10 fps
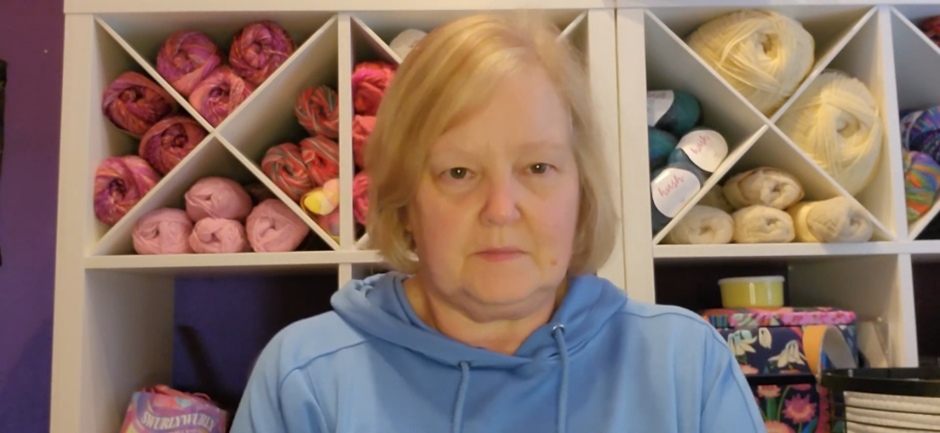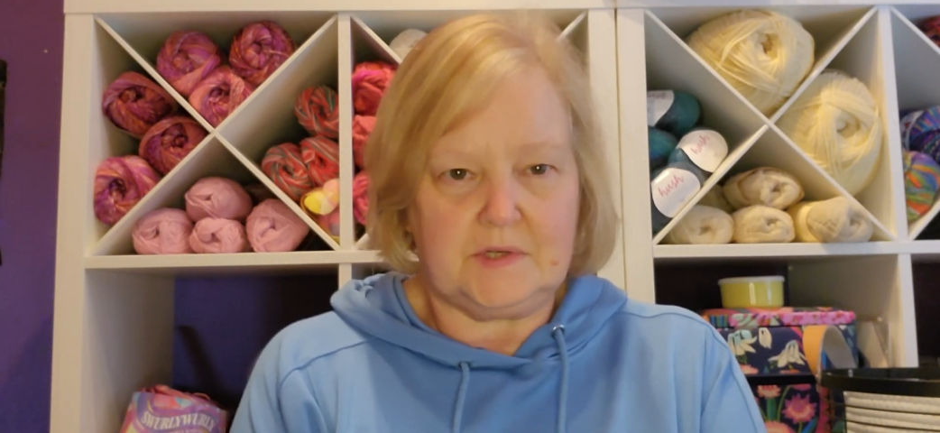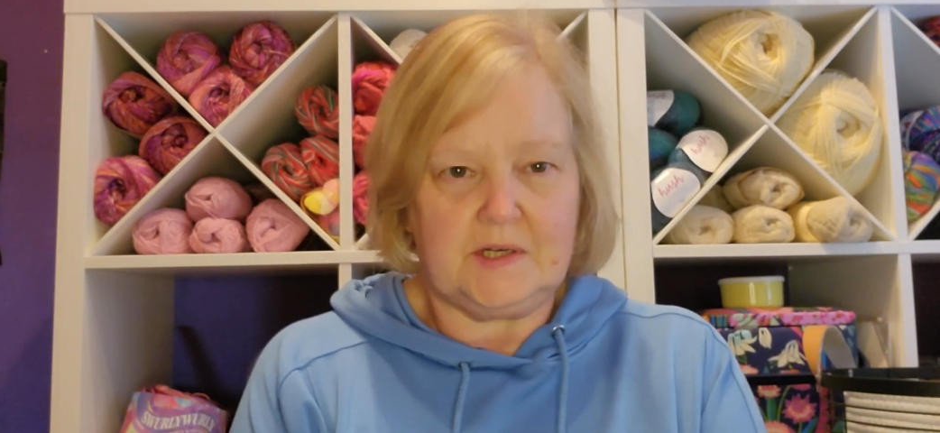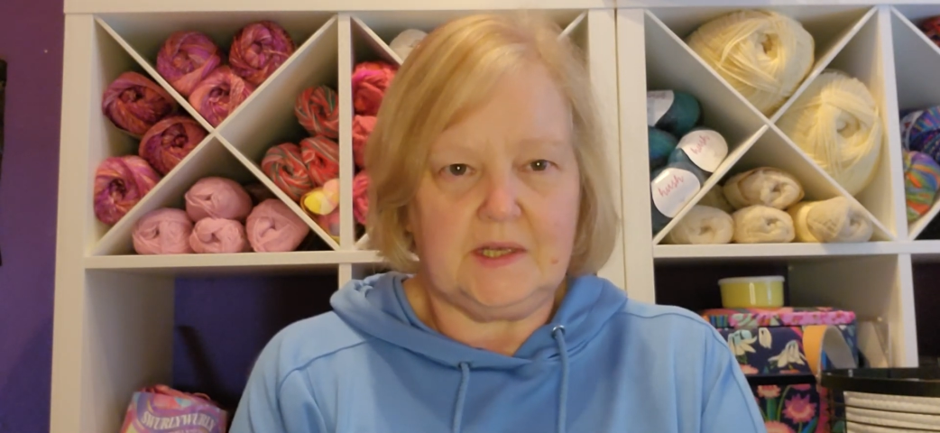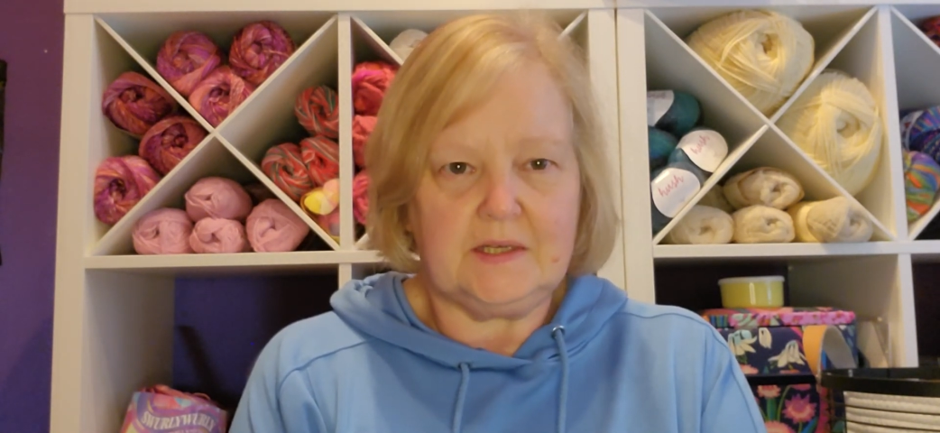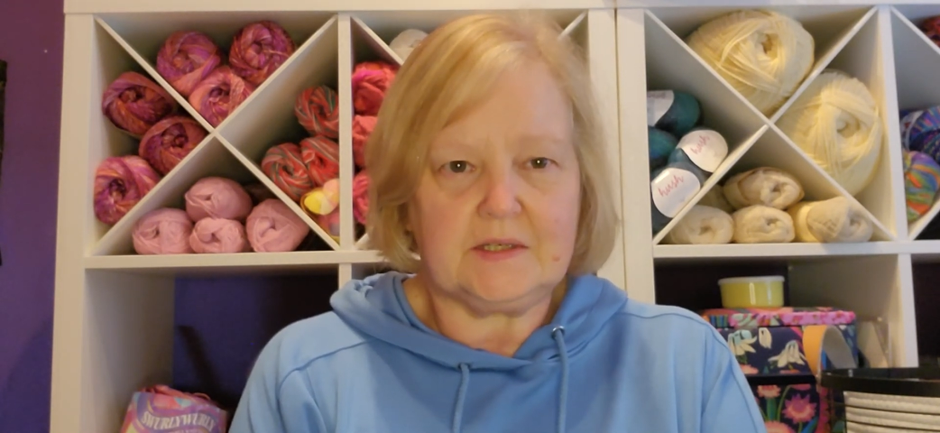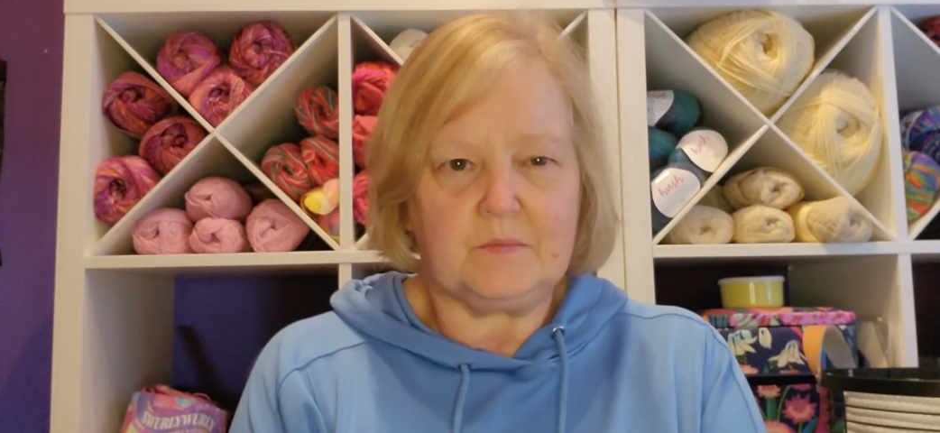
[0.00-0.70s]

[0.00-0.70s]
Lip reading: Denise.